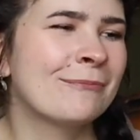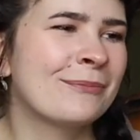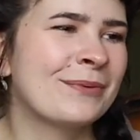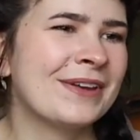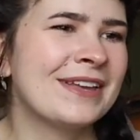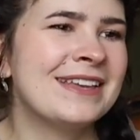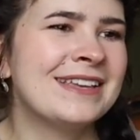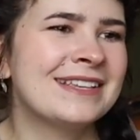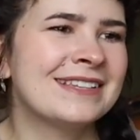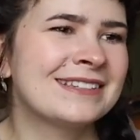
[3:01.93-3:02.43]

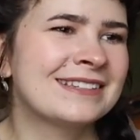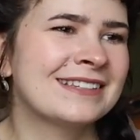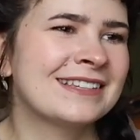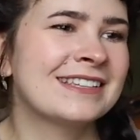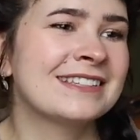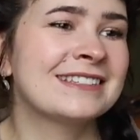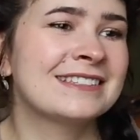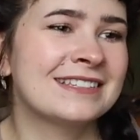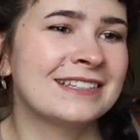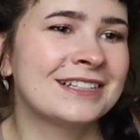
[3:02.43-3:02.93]
but he's
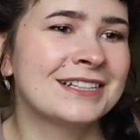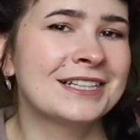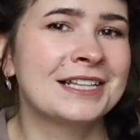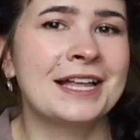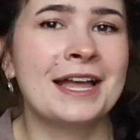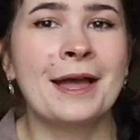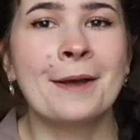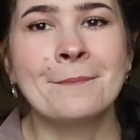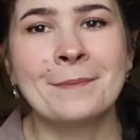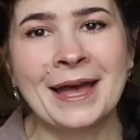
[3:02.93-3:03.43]

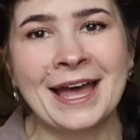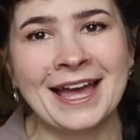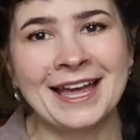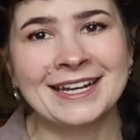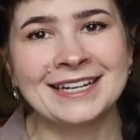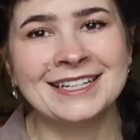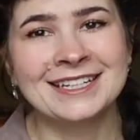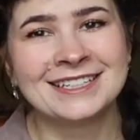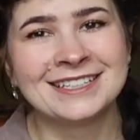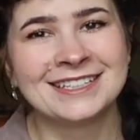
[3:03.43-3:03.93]
still a
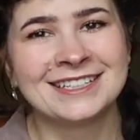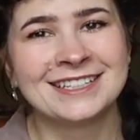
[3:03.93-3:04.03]
man.